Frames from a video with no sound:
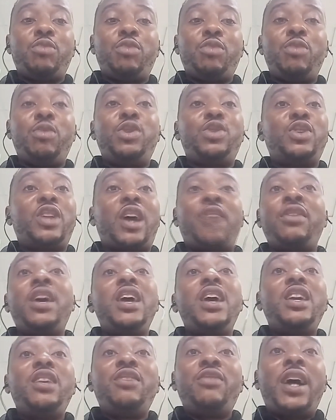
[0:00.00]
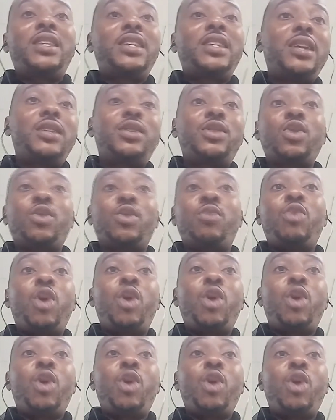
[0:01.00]
Maybe should have invited some more
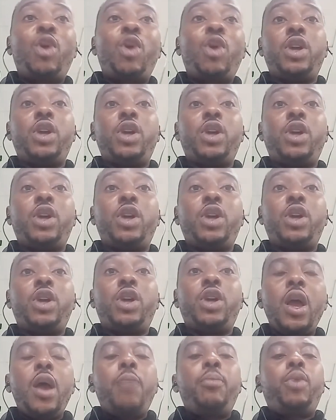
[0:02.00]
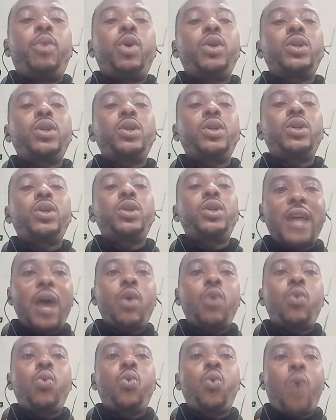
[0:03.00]
players who will be hungry. But
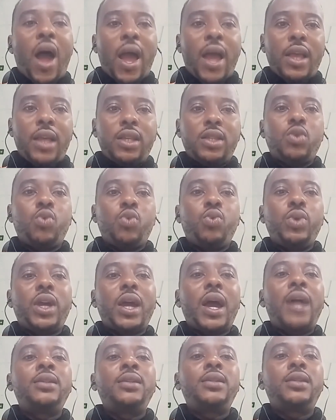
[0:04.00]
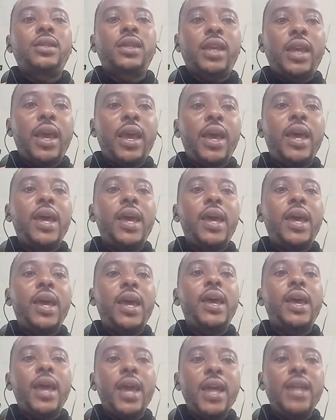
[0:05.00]
attack-wise, we can scare
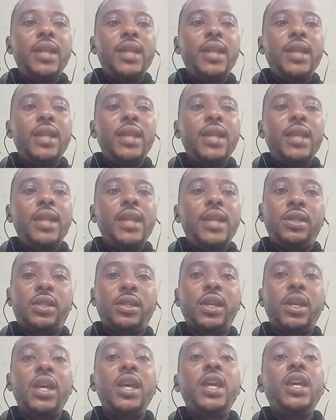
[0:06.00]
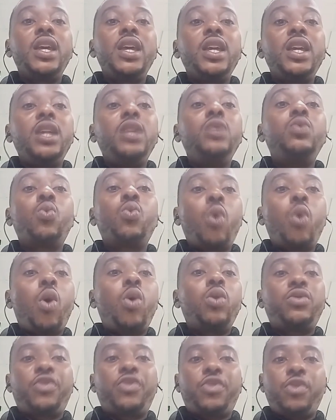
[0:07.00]
any defense in
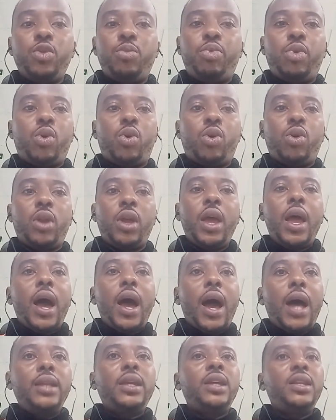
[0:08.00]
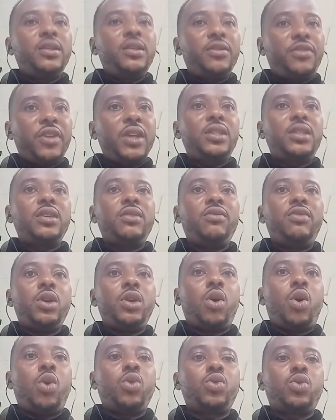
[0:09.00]
world football. And then
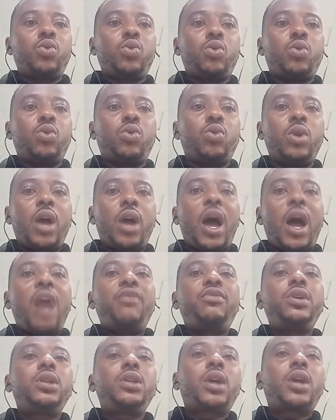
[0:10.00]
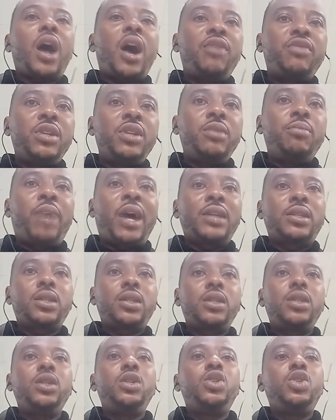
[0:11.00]
defensively also, having Calvin
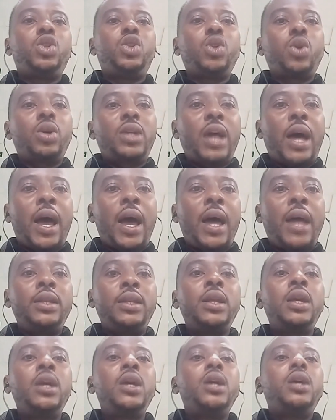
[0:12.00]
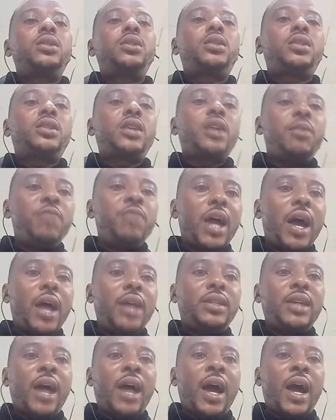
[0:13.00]
Bassey, Jordan, Semi
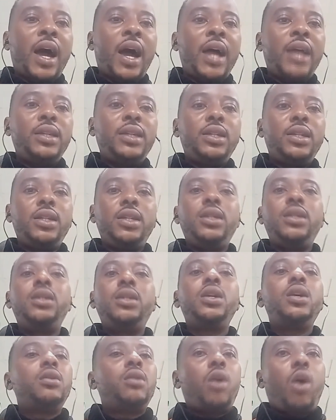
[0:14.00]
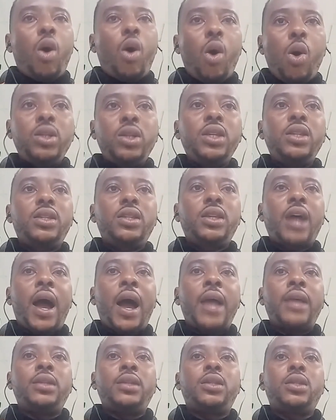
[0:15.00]
Ajayi, all these
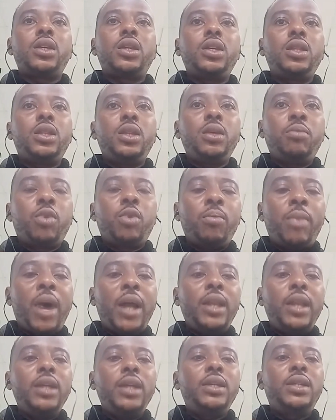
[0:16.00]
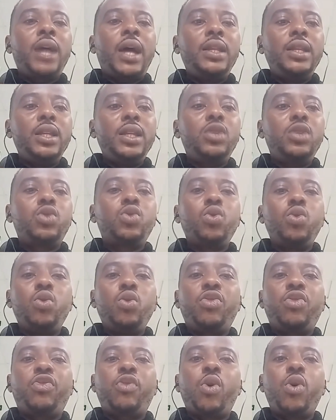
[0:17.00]
guys, the manager needs to
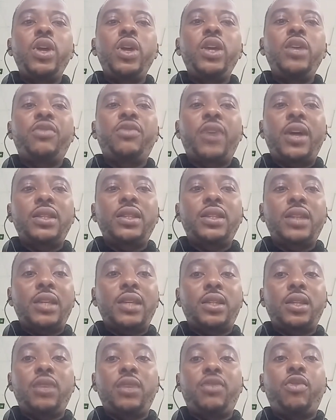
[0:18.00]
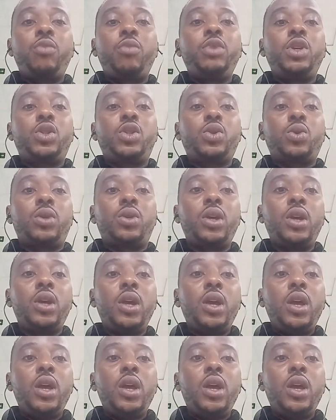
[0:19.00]
look for a fantastic formation.